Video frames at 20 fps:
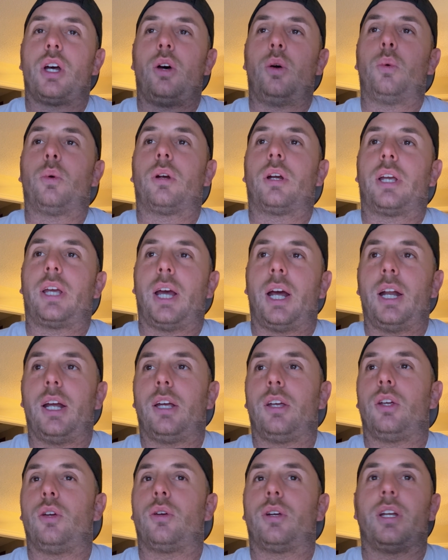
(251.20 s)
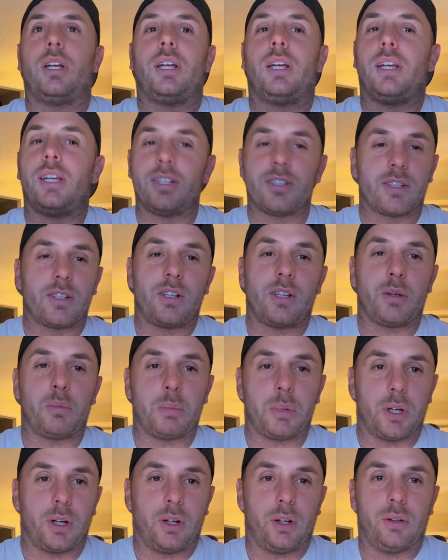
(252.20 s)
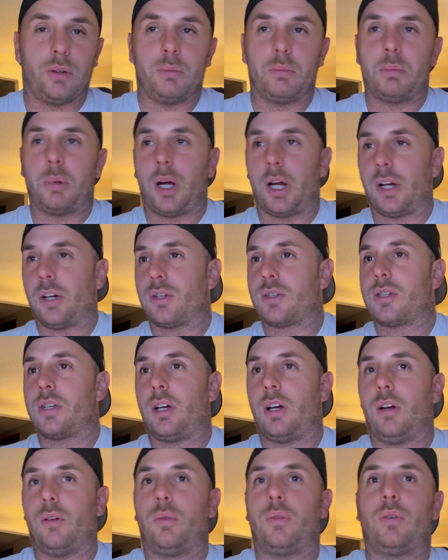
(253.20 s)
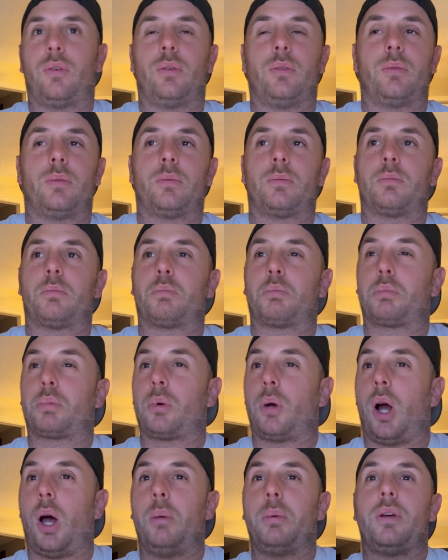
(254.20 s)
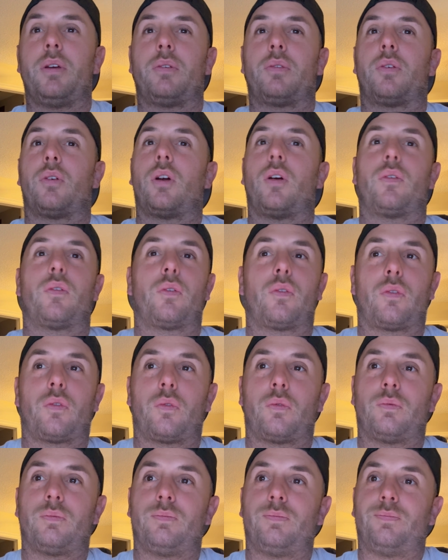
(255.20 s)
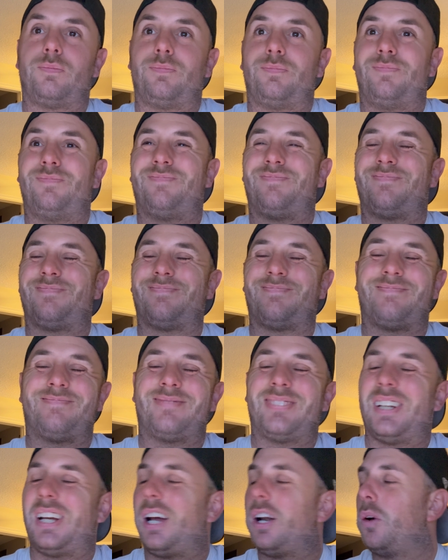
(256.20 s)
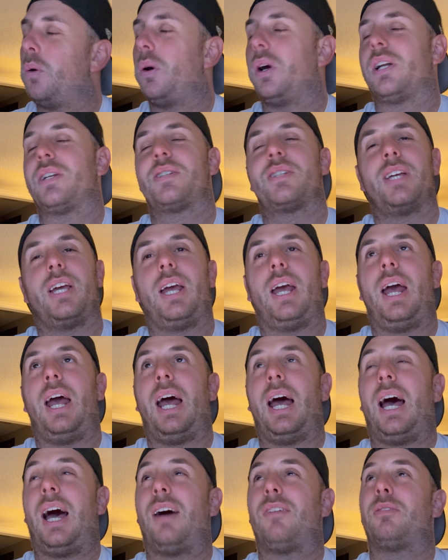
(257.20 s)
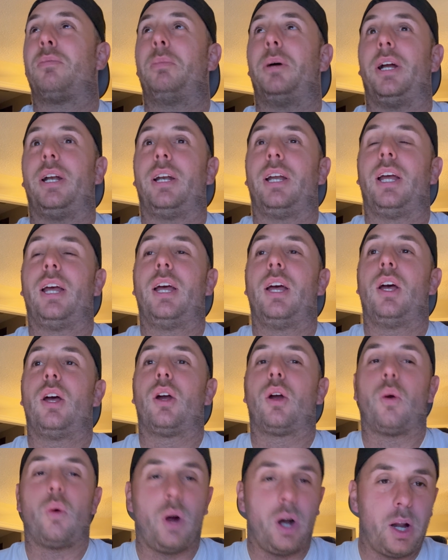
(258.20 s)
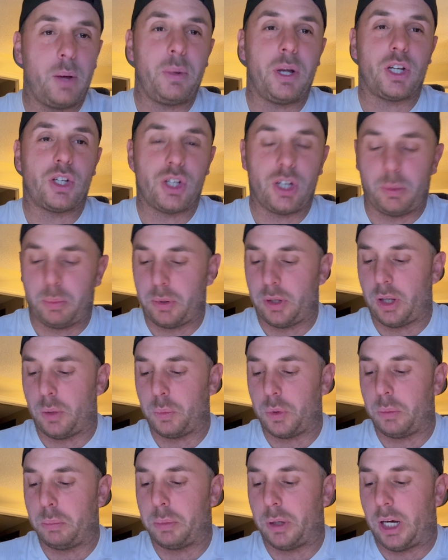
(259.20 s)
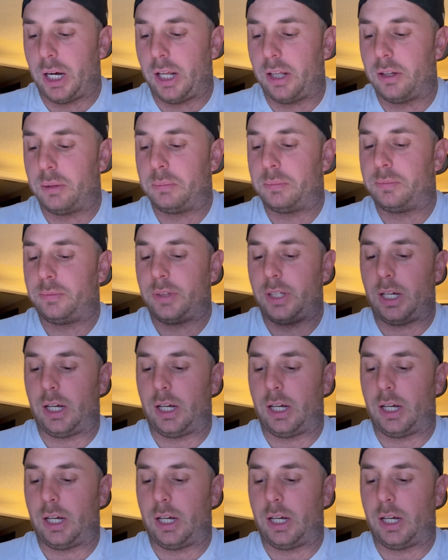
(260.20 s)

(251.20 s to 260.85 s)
we're getting, you could easily build by yourself, probably for I don't want to say half, but quite a bit cheaper than we buy them.